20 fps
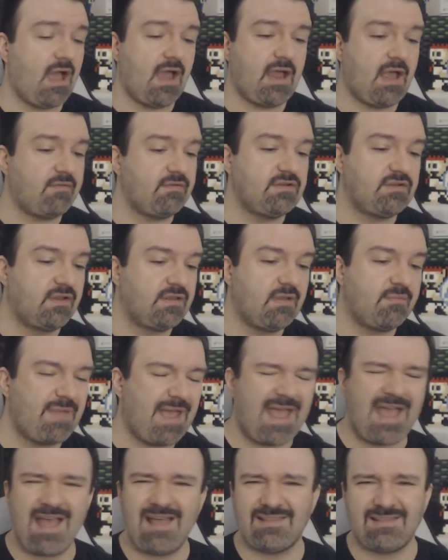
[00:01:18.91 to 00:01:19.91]
I haven't done the
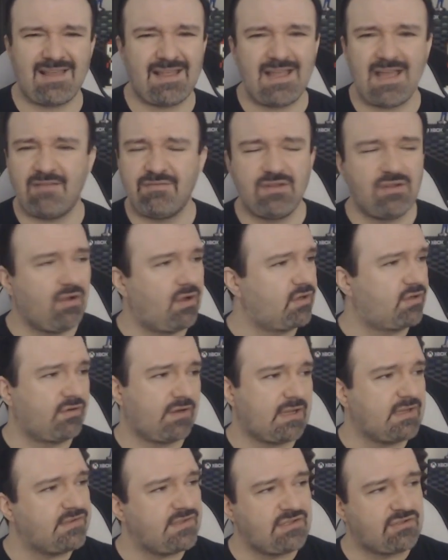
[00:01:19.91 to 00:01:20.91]
math. I haven't gone
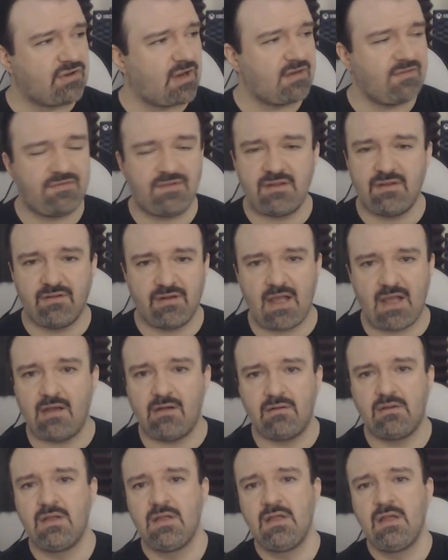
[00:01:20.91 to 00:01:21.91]
crazy trying to figure it
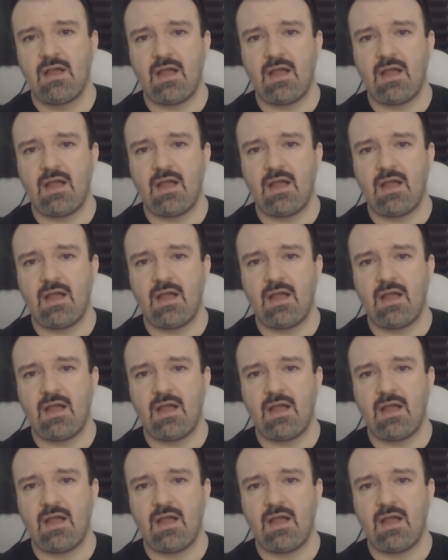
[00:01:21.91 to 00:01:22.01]
out.